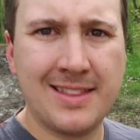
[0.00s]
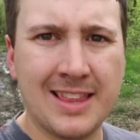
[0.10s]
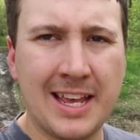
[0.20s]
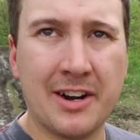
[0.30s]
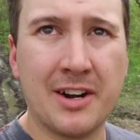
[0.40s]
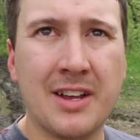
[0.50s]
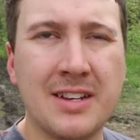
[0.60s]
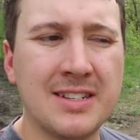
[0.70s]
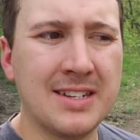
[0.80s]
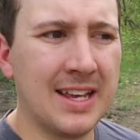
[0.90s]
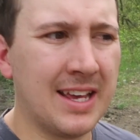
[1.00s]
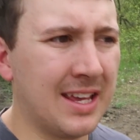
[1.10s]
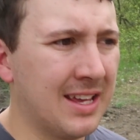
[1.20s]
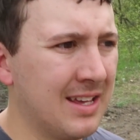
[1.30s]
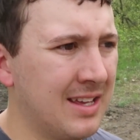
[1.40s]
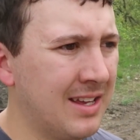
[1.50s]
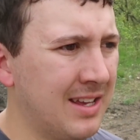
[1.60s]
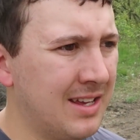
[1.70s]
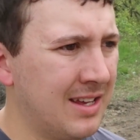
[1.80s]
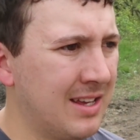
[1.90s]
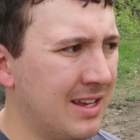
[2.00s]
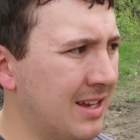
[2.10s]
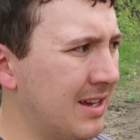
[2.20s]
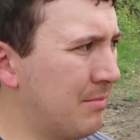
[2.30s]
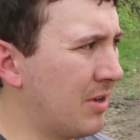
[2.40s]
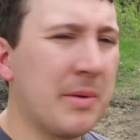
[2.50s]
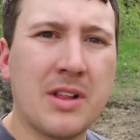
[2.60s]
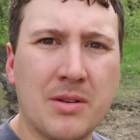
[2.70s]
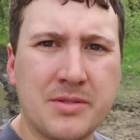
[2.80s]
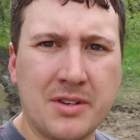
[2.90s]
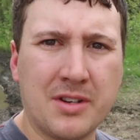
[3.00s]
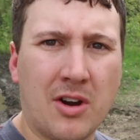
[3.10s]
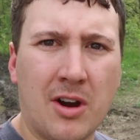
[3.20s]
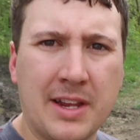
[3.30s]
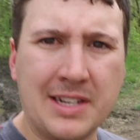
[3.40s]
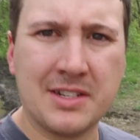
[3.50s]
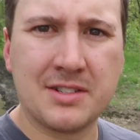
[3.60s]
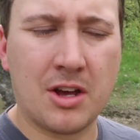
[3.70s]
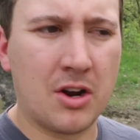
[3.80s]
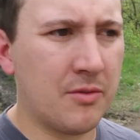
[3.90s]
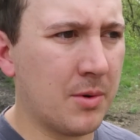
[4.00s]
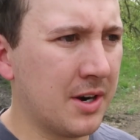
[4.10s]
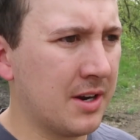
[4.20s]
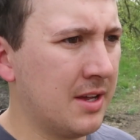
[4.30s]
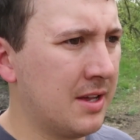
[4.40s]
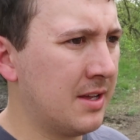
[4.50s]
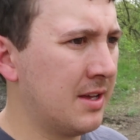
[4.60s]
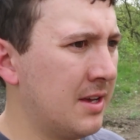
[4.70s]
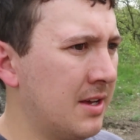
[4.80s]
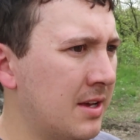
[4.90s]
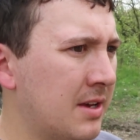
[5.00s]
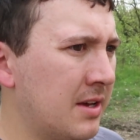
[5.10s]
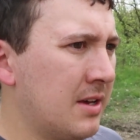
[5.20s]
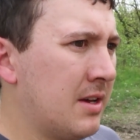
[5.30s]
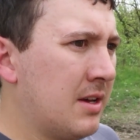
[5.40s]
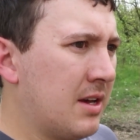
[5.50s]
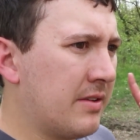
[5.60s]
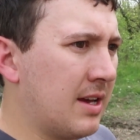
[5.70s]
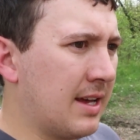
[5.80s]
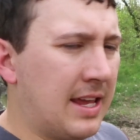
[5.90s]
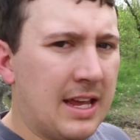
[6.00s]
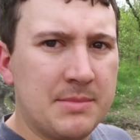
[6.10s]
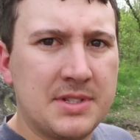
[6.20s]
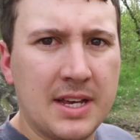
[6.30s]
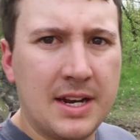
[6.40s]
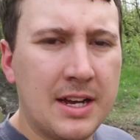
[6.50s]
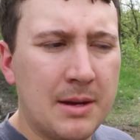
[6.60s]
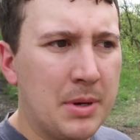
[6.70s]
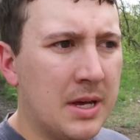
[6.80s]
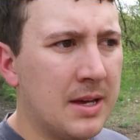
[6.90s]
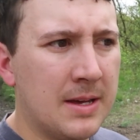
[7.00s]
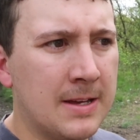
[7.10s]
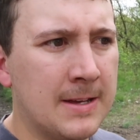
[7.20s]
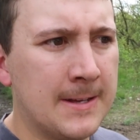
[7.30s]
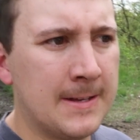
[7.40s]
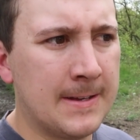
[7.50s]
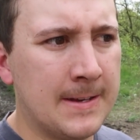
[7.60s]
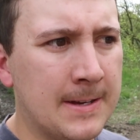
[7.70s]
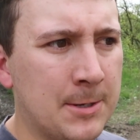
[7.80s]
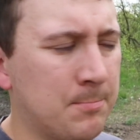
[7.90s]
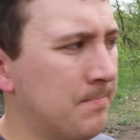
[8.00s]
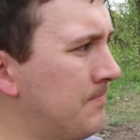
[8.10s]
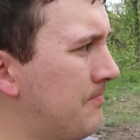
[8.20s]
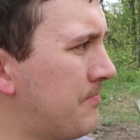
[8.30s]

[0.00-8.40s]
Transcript: later today, probably closer to dark. He just got off work. I got camp set up. I've